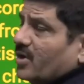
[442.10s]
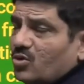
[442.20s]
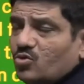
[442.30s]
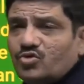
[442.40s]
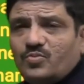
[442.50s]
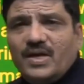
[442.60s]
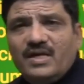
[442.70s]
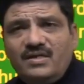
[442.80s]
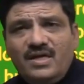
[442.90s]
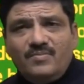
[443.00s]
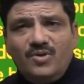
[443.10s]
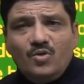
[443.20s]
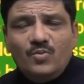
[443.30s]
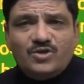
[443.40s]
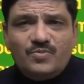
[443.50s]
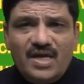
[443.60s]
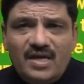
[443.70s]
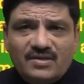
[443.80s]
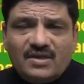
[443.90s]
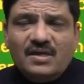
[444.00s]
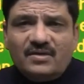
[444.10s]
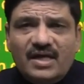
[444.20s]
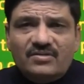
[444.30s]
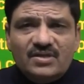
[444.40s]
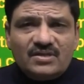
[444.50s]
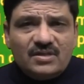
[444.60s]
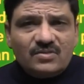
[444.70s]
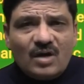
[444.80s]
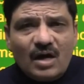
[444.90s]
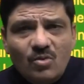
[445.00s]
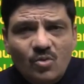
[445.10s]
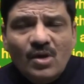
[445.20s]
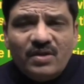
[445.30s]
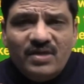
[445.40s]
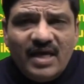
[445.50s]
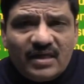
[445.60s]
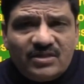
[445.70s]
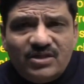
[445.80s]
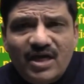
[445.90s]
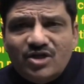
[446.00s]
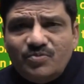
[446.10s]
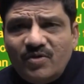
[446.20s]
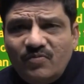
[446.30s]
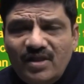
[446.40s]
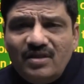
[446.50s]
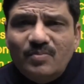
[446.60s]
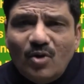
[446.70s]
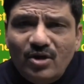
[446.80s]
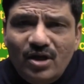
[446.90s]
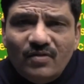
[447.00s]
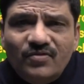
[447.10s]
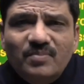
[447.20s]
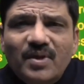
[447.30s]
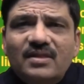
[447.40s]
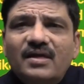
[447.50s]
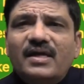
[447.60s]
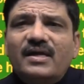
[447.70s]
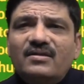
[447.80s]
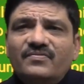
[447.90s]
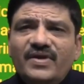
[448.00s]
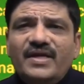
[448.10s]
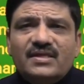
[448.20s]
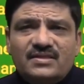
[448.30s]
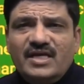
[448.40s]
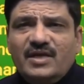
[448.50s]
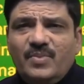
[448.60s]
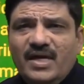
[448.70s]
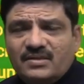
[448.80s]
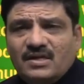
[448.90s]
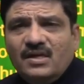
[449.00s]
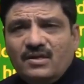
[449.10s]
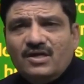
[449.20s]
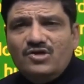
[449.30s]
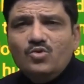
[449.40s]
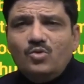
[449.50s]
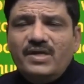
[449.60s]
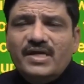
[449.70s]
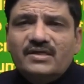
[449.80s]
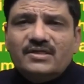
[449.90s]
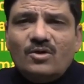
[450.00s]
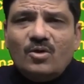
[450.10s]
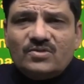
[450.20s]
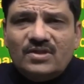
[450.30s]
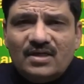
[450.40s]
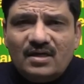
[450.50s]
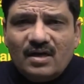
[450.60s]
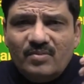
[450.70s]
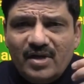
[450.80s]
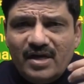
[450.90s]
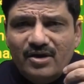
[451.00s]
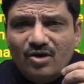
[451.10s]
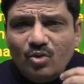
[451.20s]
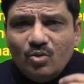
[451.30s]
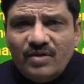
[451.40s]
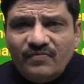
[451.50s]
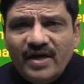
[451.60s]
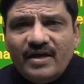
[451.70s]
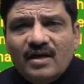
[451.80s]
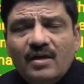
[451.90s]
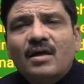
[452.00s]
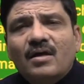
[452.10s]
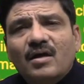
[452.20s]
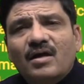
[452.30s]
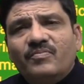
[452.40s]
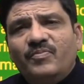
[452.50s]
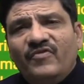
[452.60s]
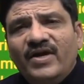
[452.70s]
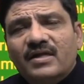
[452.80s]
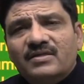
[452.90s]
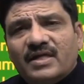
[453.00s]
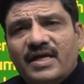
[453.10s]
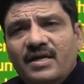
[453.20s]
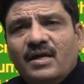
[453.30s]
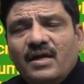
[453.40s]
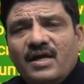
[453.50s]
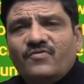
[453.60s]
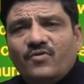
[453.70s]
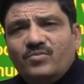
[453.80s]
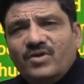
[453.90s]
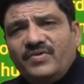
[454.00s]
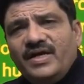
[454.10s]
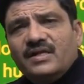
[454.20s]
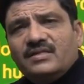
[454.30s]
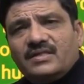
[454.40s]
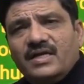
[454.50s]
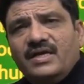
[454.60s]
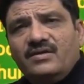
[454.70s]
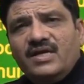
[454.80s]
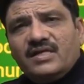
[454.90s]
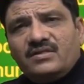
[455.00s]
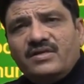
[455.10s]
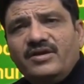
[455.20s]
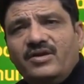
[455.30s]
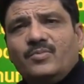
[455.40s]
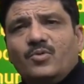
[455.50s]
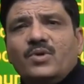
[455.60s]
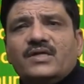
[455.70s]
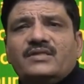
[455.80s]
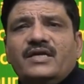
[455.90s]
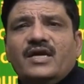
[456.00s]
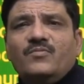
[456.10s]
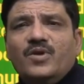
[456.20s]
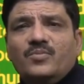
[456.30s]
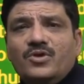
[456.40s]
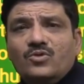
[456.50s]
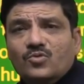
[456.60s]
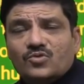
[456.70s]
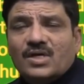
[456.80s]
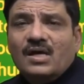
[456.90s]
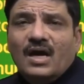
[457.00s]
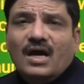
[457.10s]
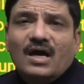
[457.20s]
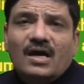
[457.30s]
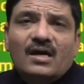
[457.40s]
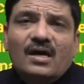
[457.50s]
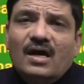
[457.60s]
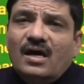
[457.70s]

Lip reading: produced by the embryo, which means that this is how the exchange between the body of the mother and the fetus take place. The nutrients and oxygen come into the fetal side, and from the fetal side the excretory products that have been produced are